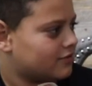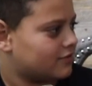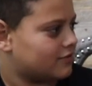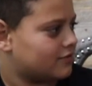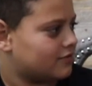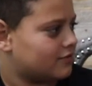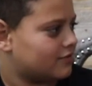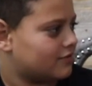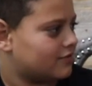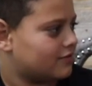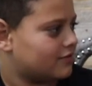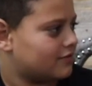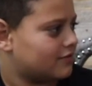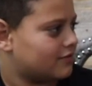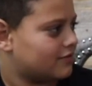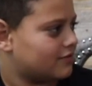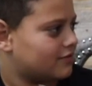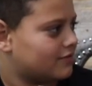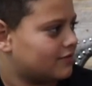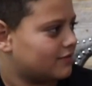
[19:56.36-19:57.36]

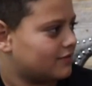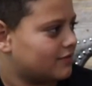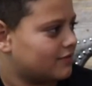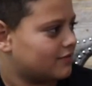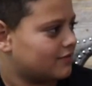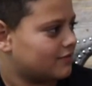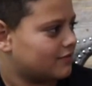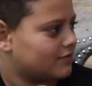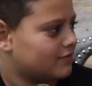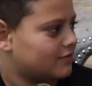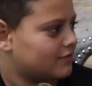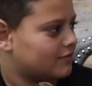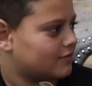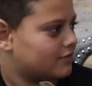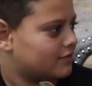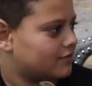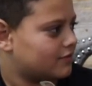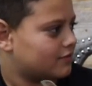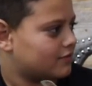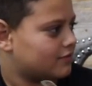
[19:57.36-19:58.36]

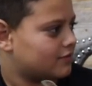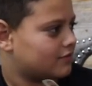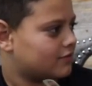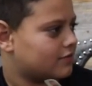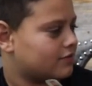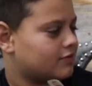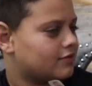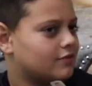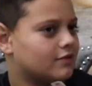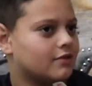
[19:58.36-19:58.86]
No words are spoken by the person on screen.